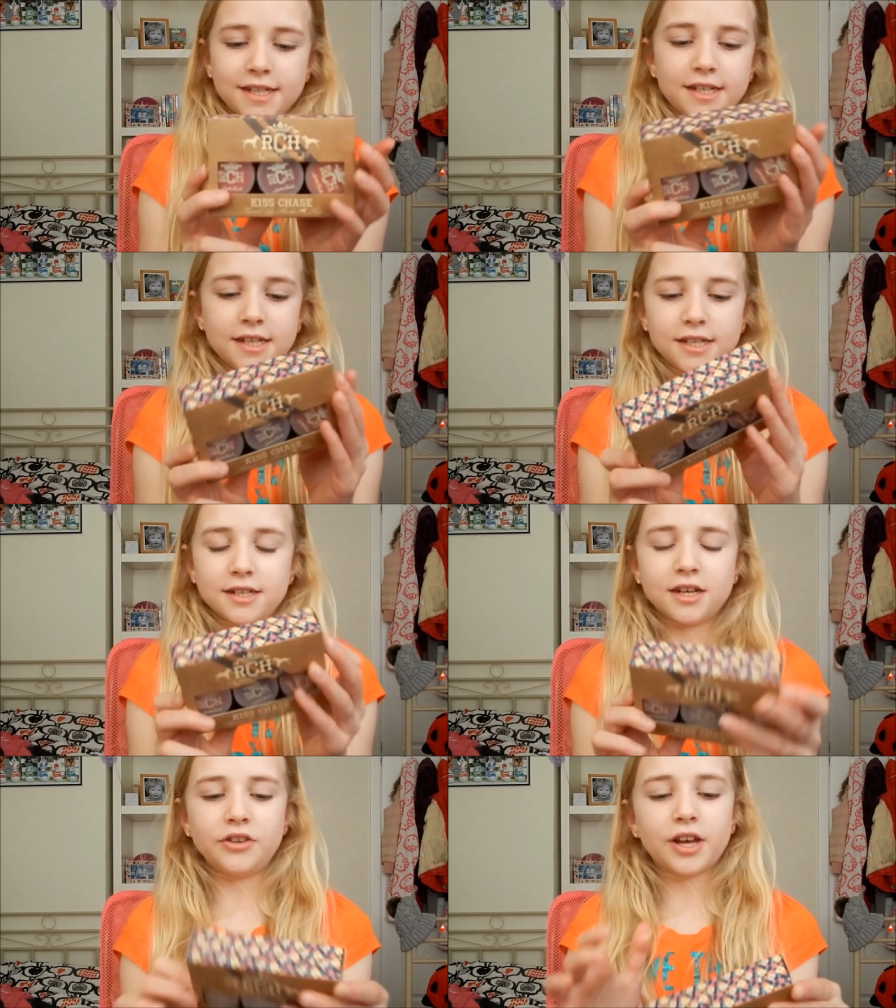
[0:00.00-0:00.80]
in
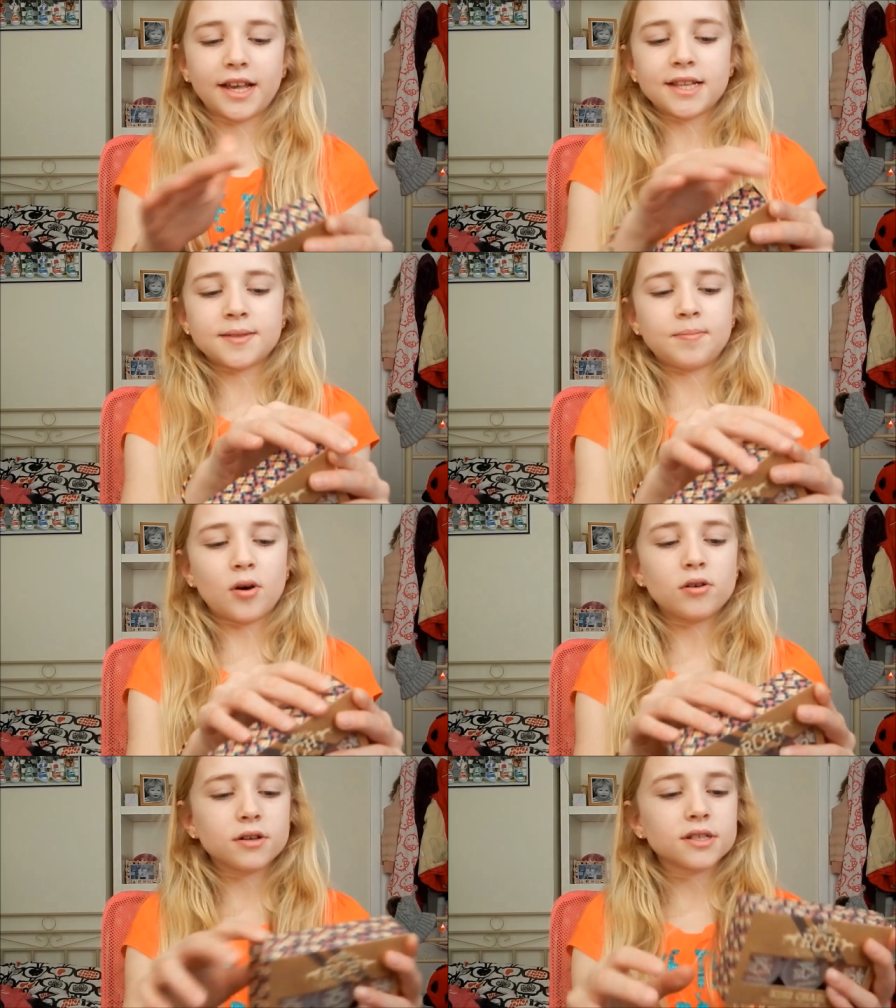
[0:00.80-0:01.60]
a nice
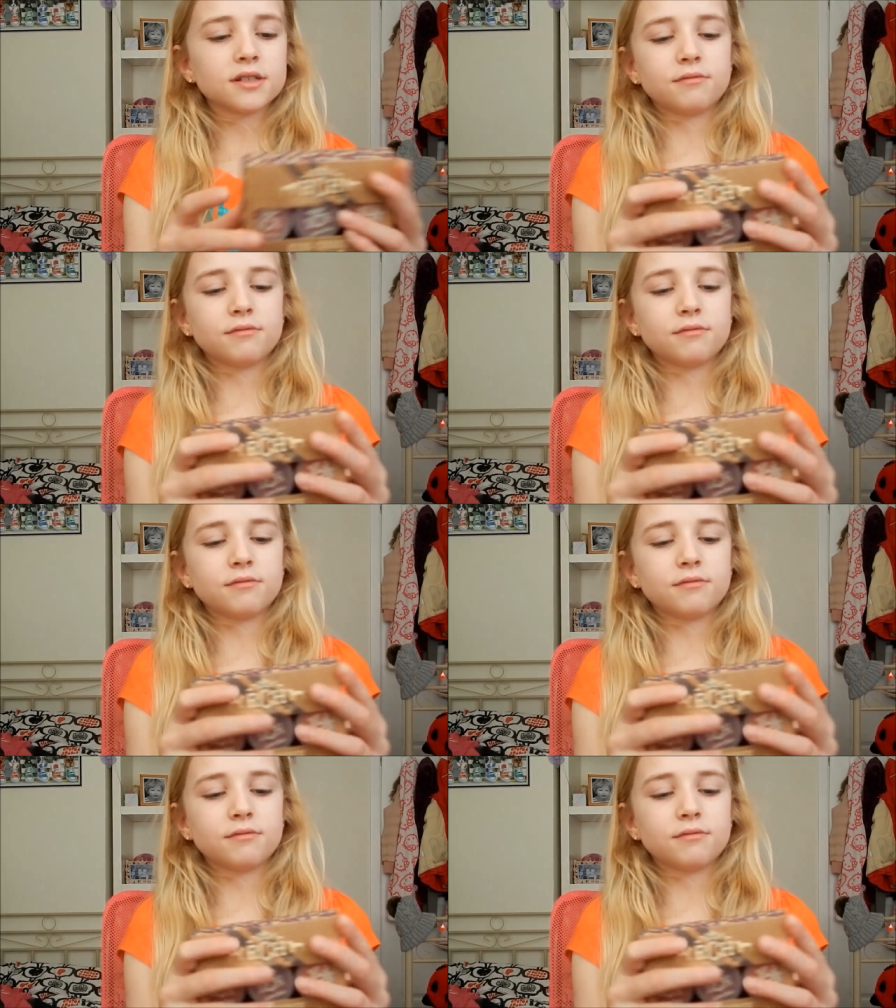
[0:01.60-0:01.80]
box